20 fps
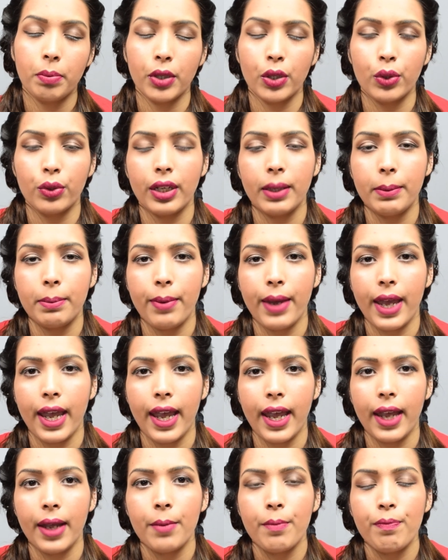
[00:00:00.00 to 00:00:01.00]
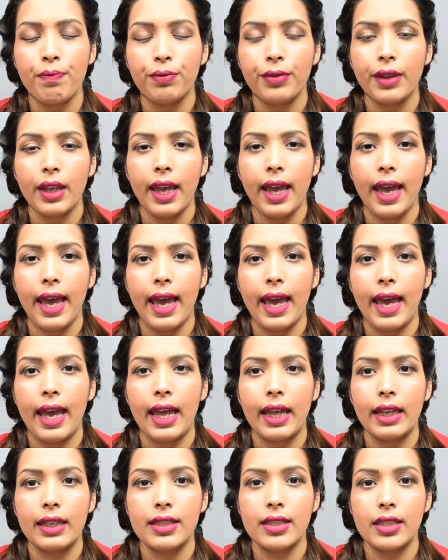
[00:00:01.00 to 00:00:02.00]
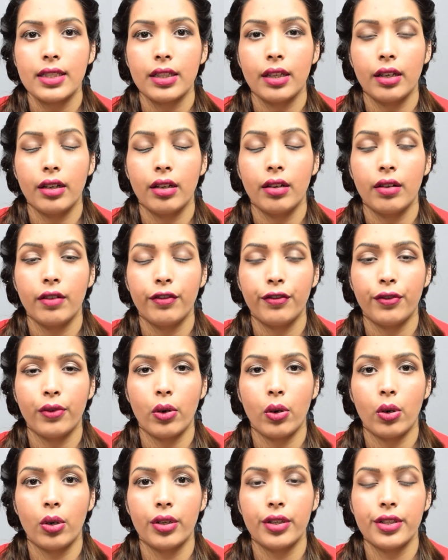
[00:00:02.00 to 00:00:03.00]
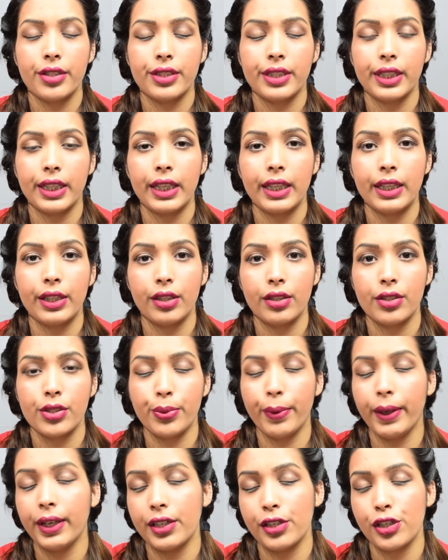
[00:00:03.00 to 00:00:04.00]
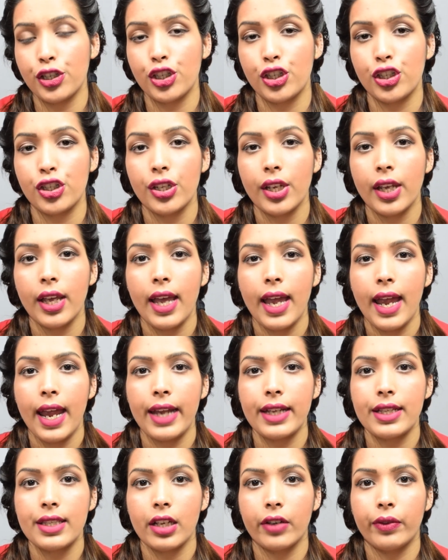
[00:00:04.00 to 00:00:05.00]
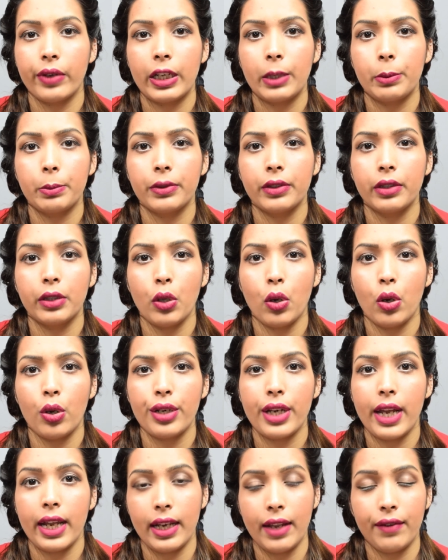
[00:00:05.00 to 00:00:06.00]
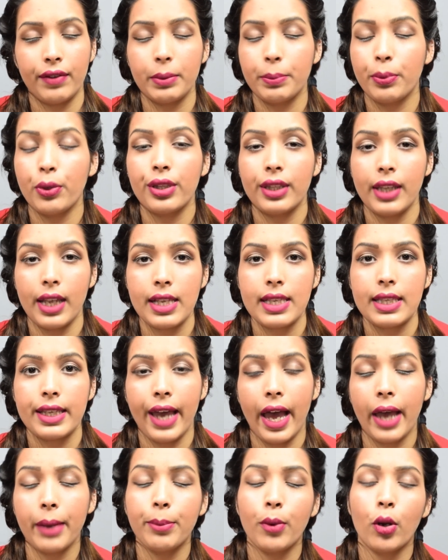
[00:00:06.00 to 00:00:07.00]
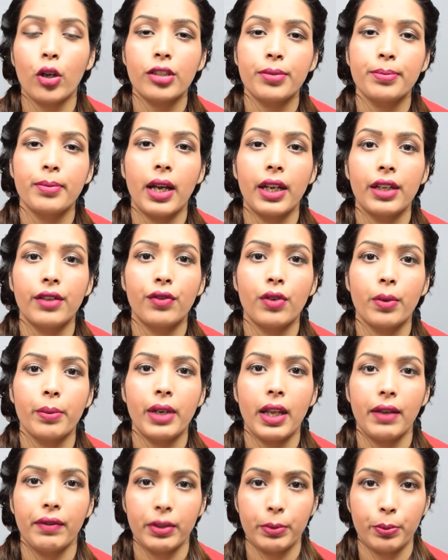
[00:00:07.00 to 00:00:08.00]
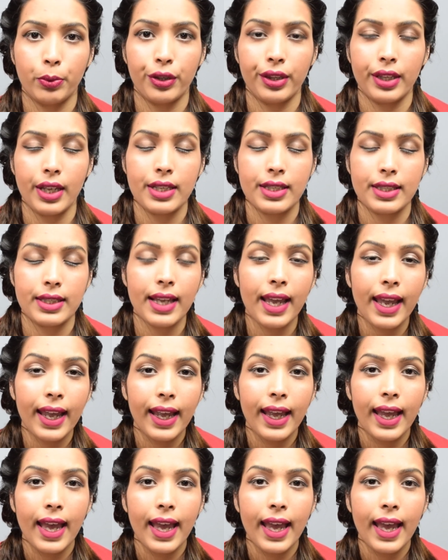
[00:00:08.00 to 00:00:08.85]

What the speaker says: Beauty Bay, and for the Swedish it's available on 11.se. I bought mine from 11.se,